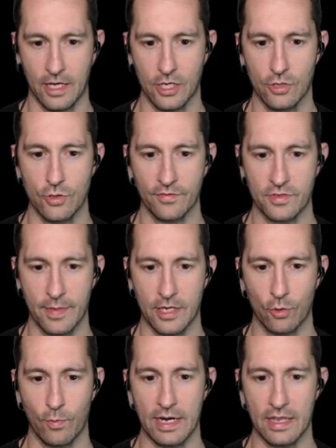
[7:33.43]
And you do have to
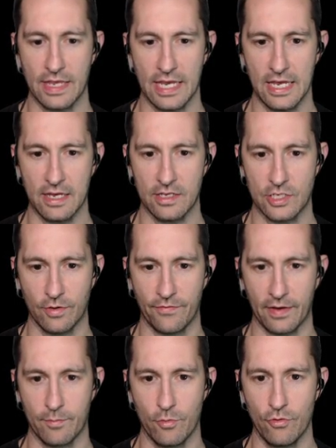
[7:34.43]
make your way to the end, so
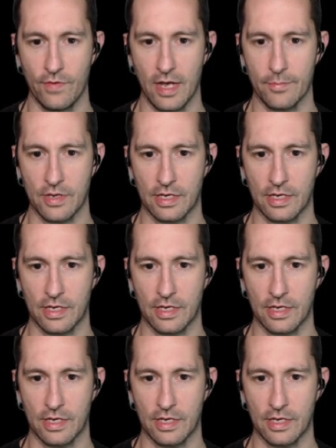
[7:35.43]
if I move up,